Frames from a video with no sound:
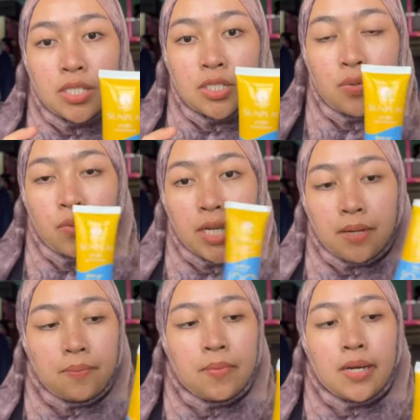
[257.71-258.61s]
So we
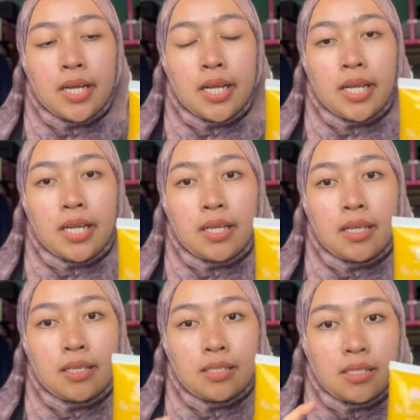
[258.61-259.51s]
can buy
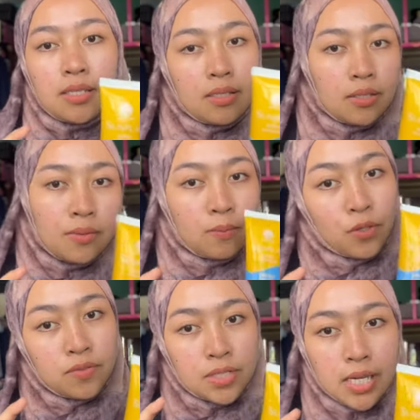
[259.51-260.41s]

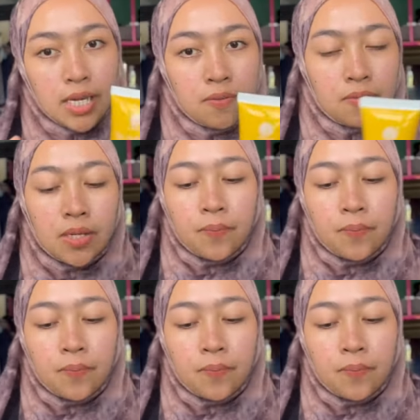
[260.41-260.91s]
both sides,